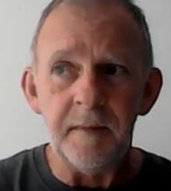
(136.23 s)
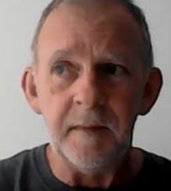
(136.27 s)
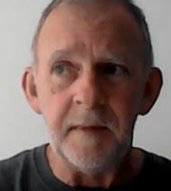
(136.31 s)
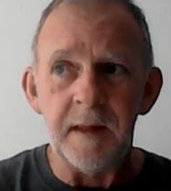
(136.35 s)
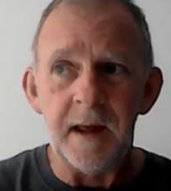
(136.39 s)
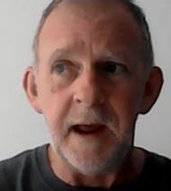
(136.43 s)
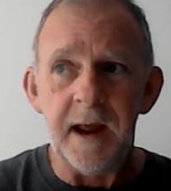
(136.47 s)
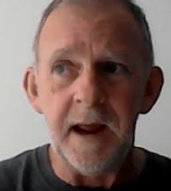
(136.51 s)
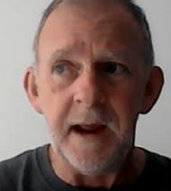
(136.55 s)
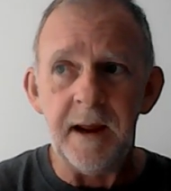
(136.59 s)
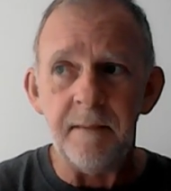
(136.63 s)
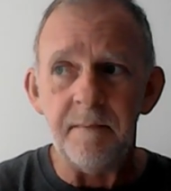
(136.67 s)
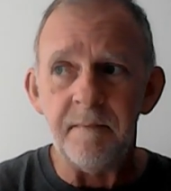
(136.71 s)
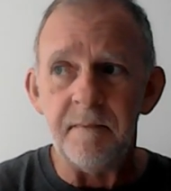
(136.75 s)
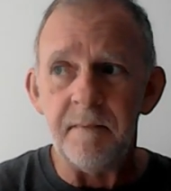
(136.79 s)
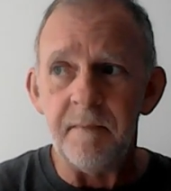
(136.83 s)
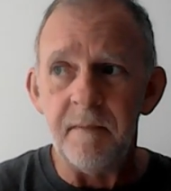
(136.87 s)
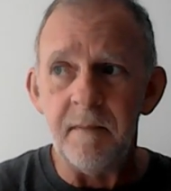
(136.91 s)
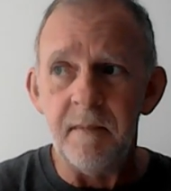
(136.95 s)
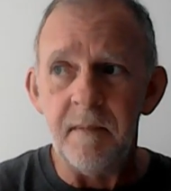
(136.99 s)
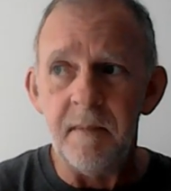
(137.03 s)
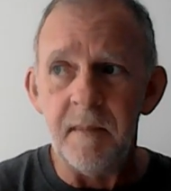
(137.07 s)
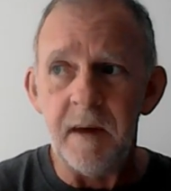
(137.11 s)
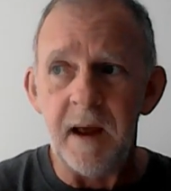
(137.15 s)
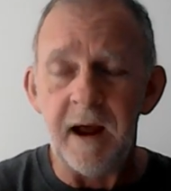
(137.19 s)
they
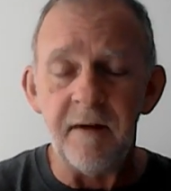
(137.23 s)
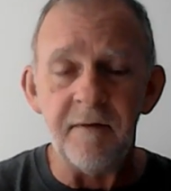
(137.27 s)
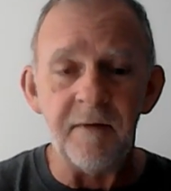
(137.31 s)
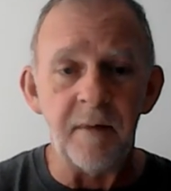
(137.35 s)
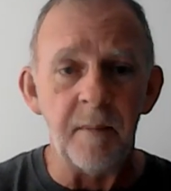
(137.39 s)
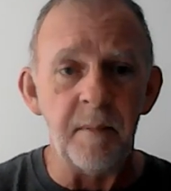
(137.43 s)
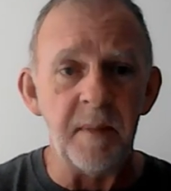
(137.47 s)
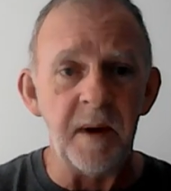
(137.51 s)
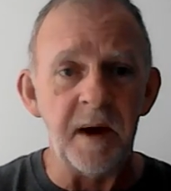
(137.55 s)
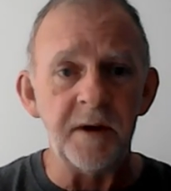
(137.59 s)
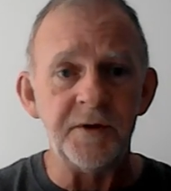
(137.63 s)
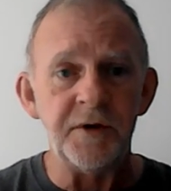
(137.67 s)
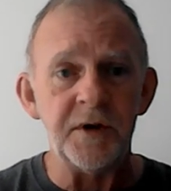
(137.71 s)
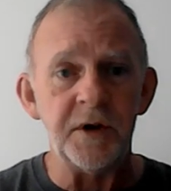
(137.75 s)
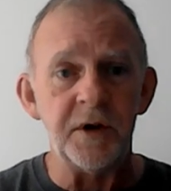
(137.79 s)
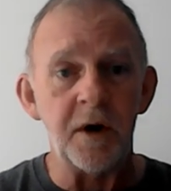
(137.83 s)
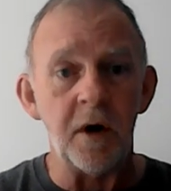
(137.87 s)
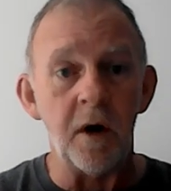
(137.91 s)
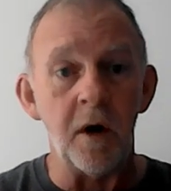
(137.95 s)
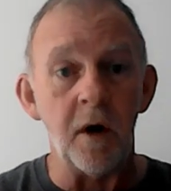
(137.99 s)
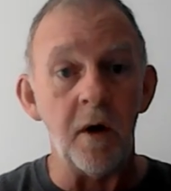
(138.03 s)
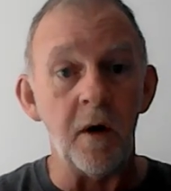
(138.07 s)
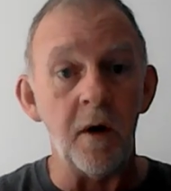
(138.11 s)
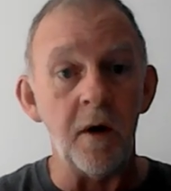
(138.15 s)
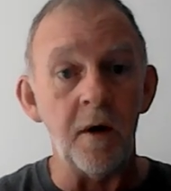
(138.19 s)
have a bunch of
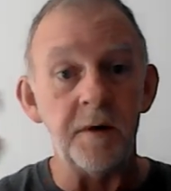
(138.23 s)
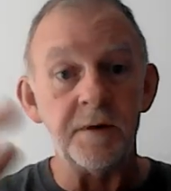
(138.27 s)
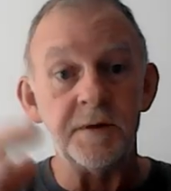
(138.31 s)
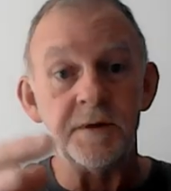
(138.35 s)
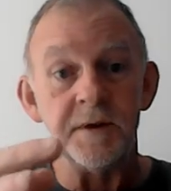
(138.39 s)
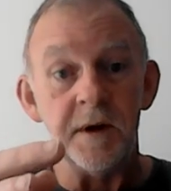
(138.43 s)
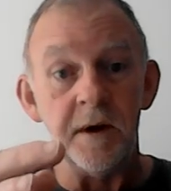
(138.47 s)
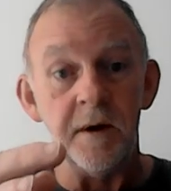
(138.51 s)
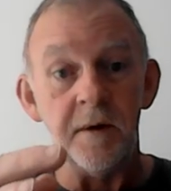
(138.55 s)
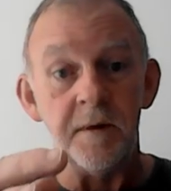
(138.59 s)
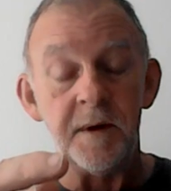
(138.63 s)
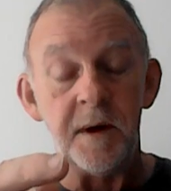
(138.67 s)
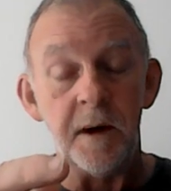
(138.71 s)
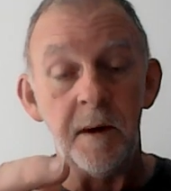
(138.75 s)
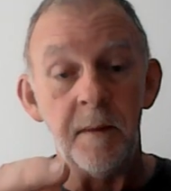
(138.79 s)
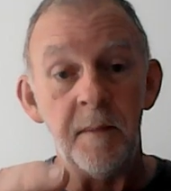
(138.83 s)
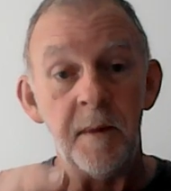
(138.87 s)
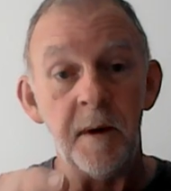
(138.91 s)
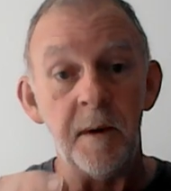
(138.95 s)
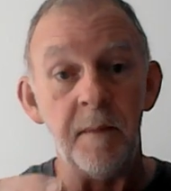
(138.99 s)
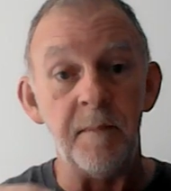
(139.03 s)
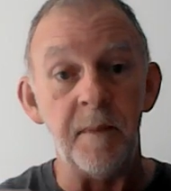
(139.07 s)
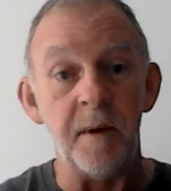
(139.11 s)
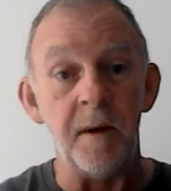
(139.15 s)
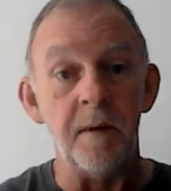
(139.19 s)
cars, they'll come
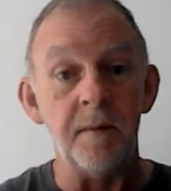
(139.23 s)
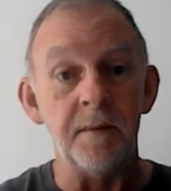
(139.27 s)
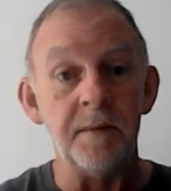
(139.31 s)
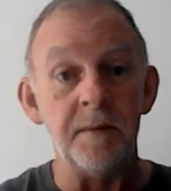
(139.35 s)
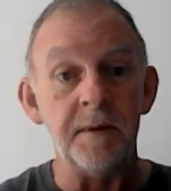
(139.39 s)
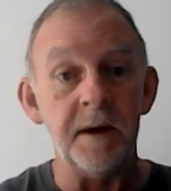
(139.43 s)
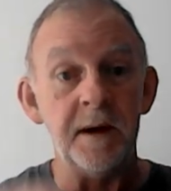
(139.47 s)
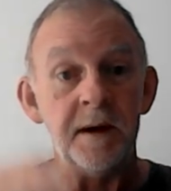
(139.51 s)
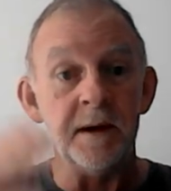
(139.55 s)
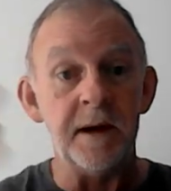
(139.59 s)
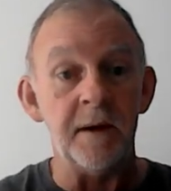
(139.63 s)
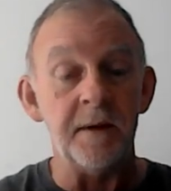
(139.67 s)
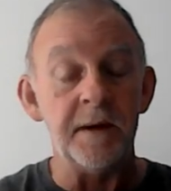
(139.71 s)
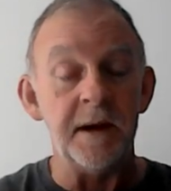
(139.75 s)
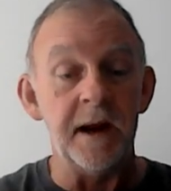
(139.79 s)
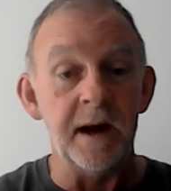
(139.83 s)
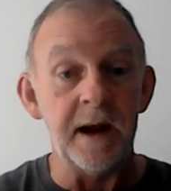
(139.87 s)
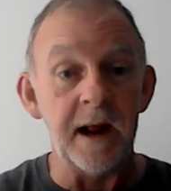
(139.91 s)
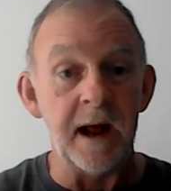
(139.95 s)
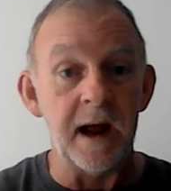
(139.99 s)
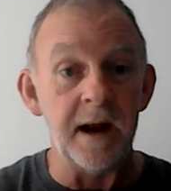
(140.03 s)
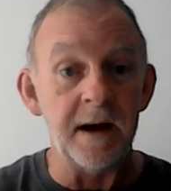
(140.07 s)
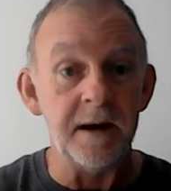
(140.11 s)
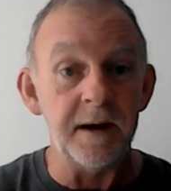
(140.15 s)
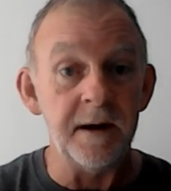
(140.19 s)
up on you and they'll get
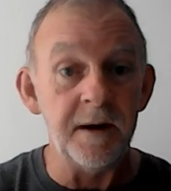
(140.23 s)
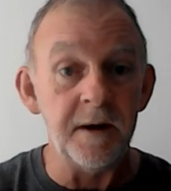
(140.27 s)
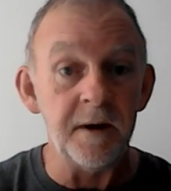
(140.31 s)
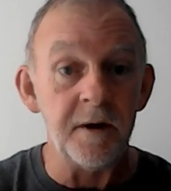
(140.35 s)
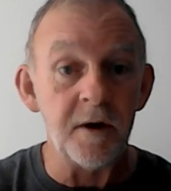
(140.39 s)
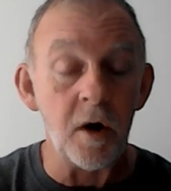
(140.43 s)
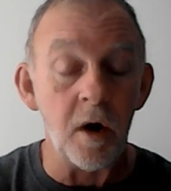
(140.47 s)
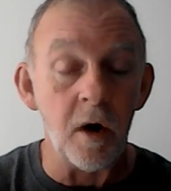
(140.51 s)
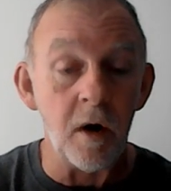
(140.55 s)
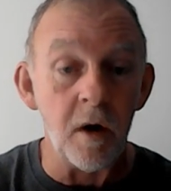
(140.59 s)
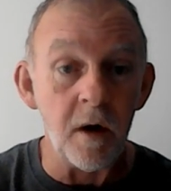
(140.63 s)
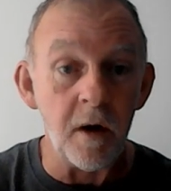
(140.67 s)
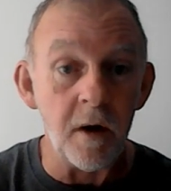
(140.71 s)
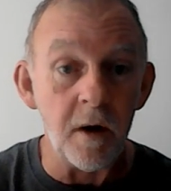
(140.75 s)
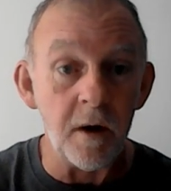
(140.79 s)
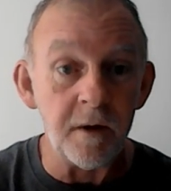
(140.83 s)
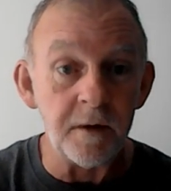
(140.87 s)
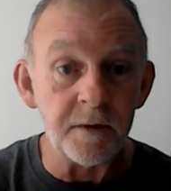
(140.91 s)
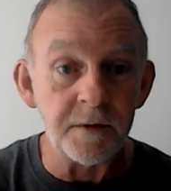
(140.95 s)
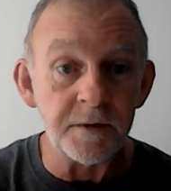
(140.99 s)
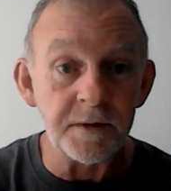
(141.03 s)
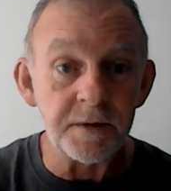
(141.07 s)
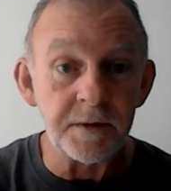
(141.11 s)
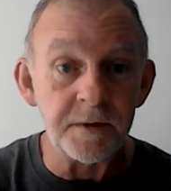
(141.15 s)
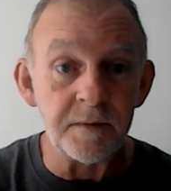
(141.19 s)
out of the
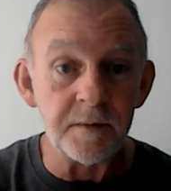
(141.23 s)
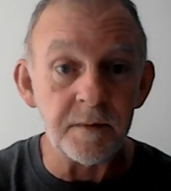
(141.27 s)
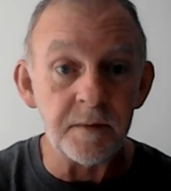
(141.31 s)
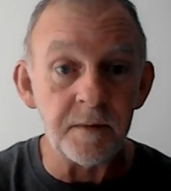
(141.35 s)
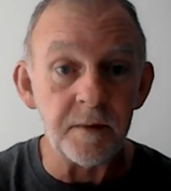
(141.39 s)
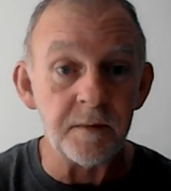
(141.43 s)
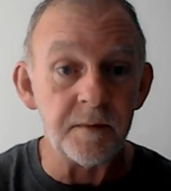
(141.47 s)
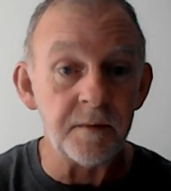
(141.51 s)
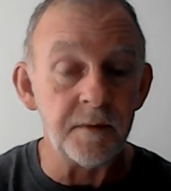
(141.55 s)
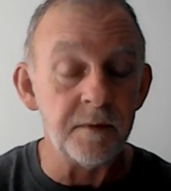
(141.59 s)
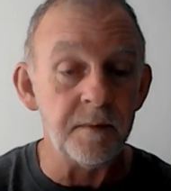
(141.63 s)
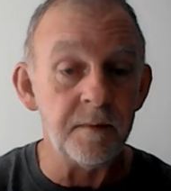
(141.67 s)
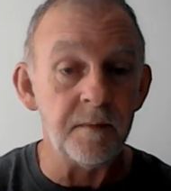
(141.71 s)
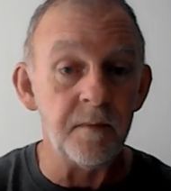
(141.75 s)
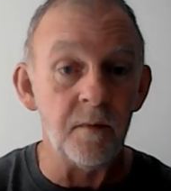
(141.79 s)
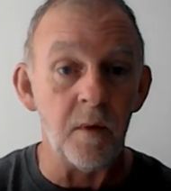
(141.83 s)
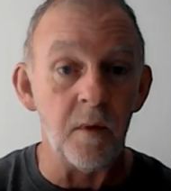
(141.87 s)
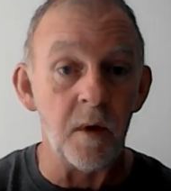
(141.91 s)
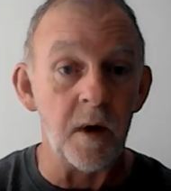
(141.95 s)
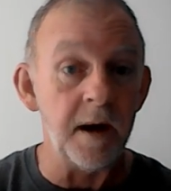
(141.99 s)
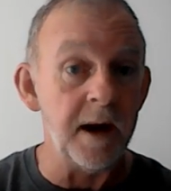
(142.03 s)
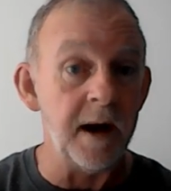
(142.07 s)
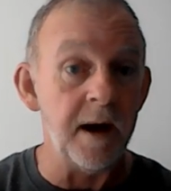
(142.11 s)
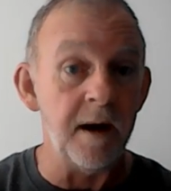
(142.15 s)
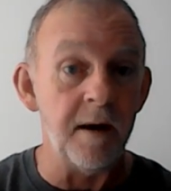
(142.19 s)
cars or
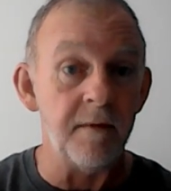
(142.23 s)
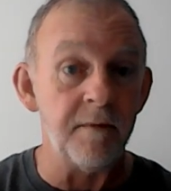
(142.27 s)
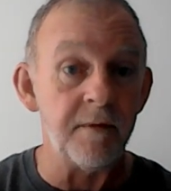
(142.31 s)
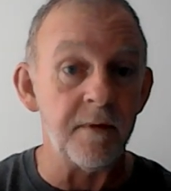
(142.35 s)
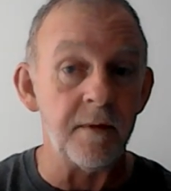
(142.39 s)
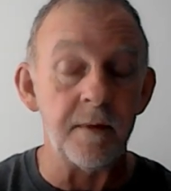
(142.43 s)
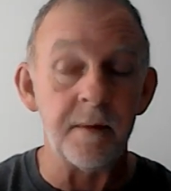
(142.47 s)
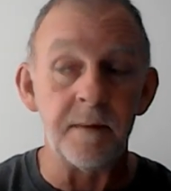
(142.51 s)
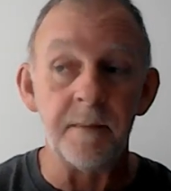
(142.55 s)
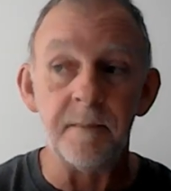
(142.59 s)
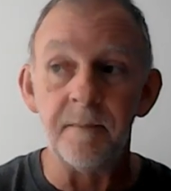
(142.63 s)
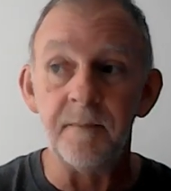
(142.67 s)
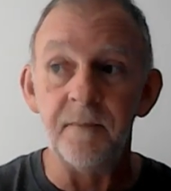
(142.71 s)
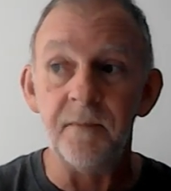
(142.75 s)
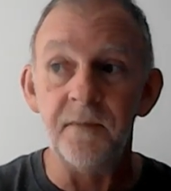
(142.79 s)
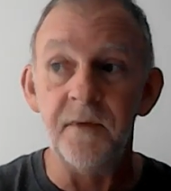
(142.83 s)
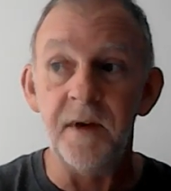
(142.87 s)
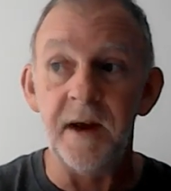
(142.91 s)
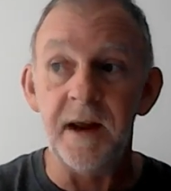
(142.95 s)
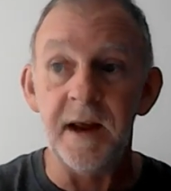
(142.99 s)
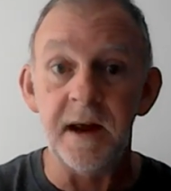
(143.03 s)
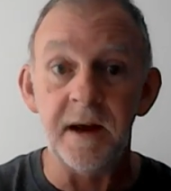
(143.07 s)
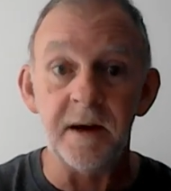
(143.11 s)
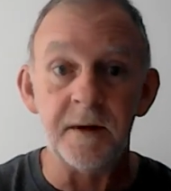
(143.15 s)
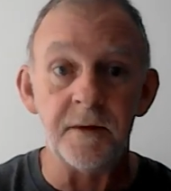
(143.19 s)
whatever
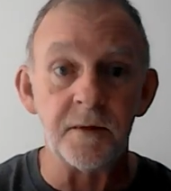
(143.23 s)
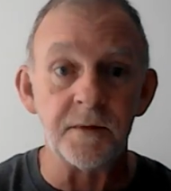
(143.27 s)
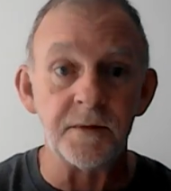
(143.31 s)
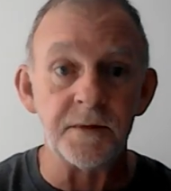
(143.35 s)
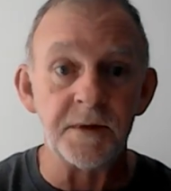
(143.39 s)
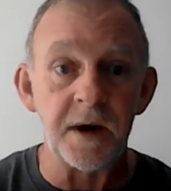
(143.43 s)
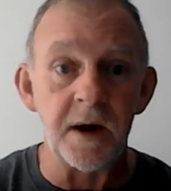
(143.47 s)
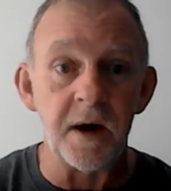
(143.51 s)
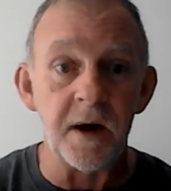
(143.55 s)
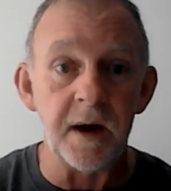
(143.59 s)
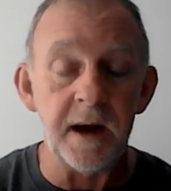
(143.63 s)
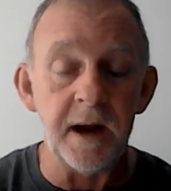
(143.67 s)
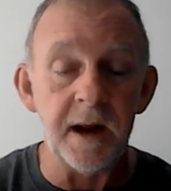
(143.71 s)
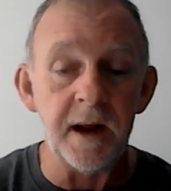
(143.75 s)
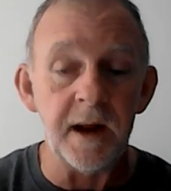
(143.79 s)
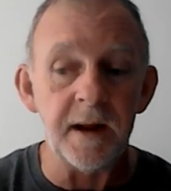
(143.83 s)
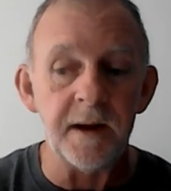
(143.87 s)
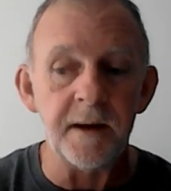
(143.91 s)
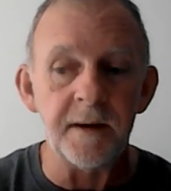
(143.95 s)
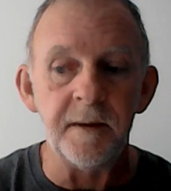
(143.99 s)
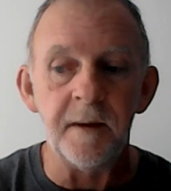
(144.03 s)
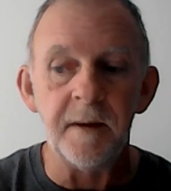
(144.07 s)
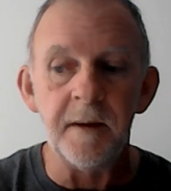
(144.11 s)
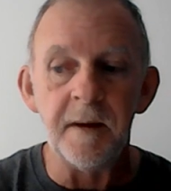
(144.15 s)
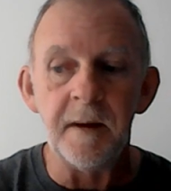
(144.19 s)
vehicles they're
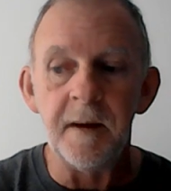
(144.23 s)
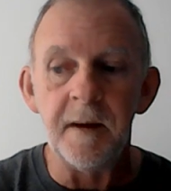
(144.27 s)
in.